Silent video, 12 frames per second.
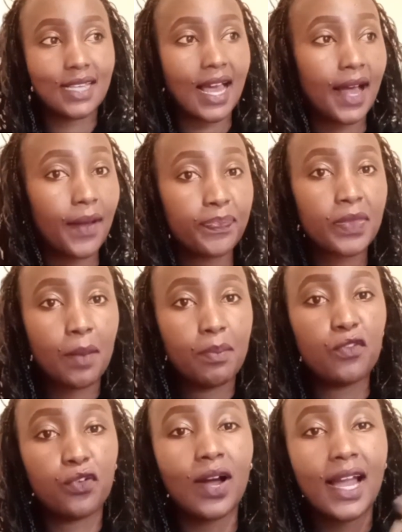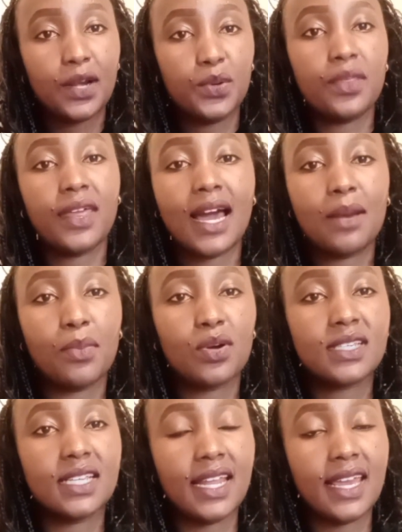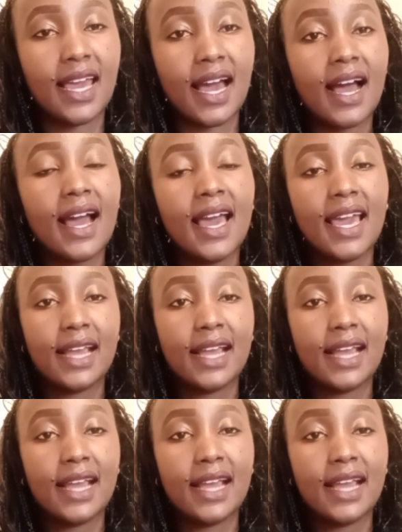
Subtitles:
Yeah, before I do the unboxing here,